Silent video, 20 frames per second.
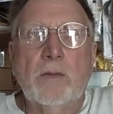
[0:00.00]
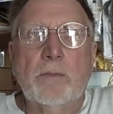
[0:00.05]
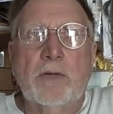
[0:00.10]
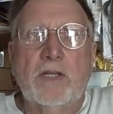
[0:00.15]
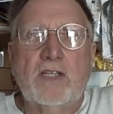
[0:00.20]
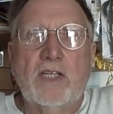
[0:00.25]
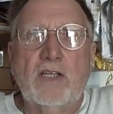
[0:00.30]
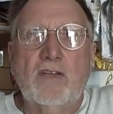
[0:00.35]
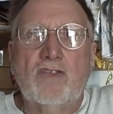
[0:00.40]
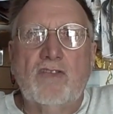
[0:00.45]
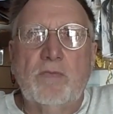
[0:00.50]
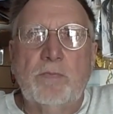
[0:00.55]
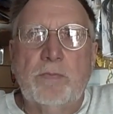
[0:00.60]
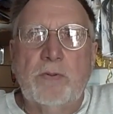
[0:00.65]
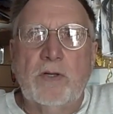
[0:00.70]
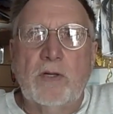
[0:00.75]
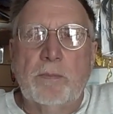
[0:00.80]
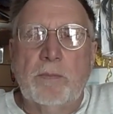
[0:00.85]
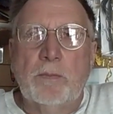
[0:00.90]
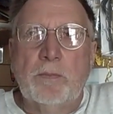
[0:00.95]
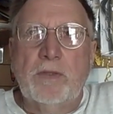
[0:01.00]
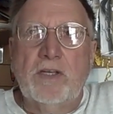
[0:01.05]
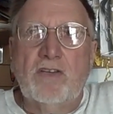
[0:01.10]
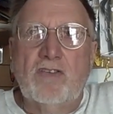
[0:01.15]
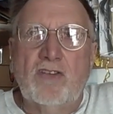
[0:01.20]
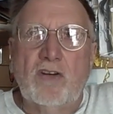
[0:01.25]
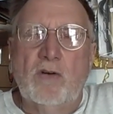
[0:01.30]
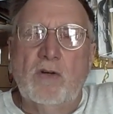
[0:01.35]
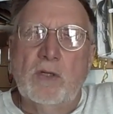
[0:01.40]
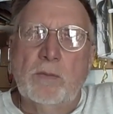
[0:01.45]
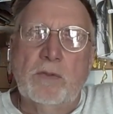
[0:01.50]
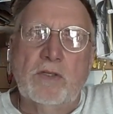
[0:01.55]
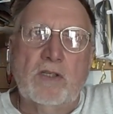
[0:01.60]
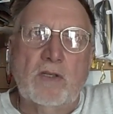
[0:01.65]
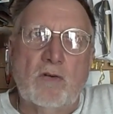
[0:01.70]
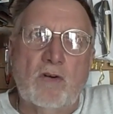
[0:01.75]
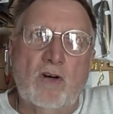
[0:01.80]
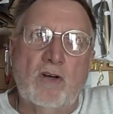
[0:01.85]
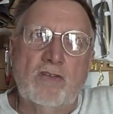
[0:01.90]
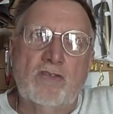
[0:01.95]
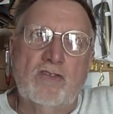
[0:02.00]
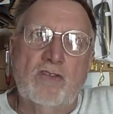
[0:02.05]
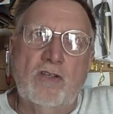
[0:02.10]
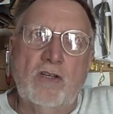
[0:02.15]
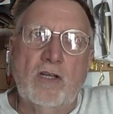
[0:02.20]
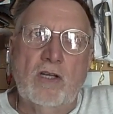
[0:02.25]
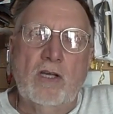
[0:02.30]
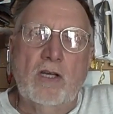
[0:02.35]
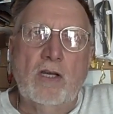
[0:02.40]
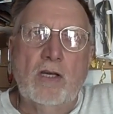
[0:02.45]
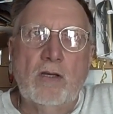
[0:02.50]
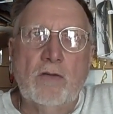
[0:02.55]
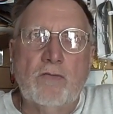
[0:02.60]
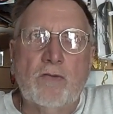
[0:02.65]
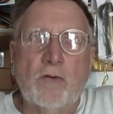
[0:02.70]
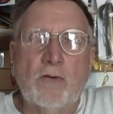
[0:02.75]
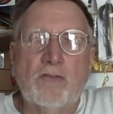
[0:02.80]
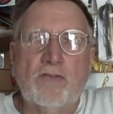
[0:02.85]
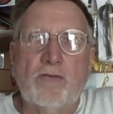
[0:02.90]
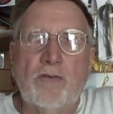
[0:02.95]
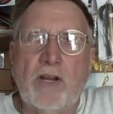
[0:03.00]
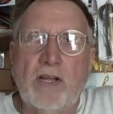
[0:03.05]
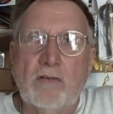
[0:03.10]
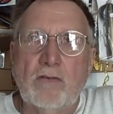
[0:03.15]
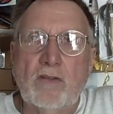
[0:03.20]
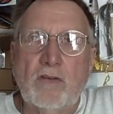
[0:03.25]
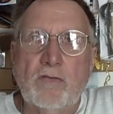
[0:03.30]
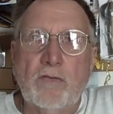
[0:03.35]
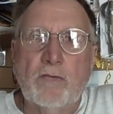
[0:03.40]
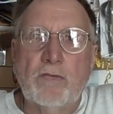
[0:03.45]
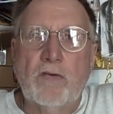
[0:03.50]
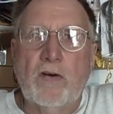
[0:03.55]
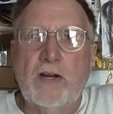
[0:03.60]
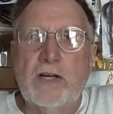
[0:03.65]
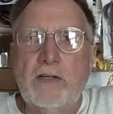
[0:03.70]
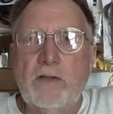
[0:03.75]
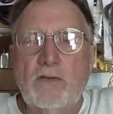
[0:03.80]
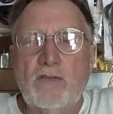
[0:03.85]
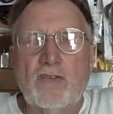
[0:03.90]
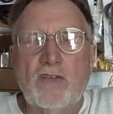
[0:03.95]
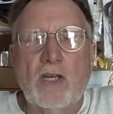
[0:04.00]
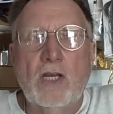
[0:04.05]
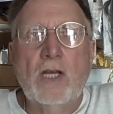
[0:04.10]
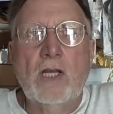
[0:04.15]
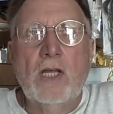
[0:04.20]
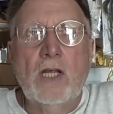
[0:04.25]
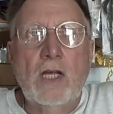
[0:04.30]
But they put up a big showing, but they lost in the first round of the finals.